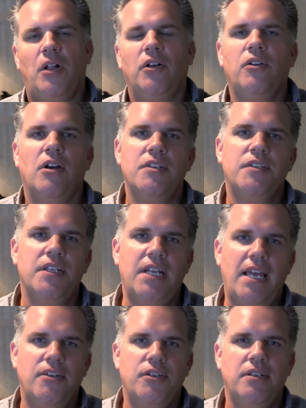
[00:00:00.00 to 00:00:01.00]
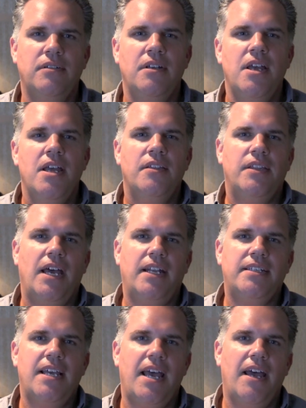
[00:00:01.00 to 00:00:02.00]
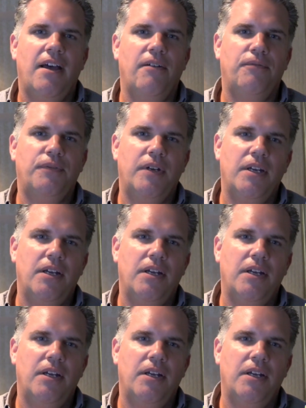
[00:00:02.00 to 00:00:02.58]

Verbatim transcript: all across the nation that have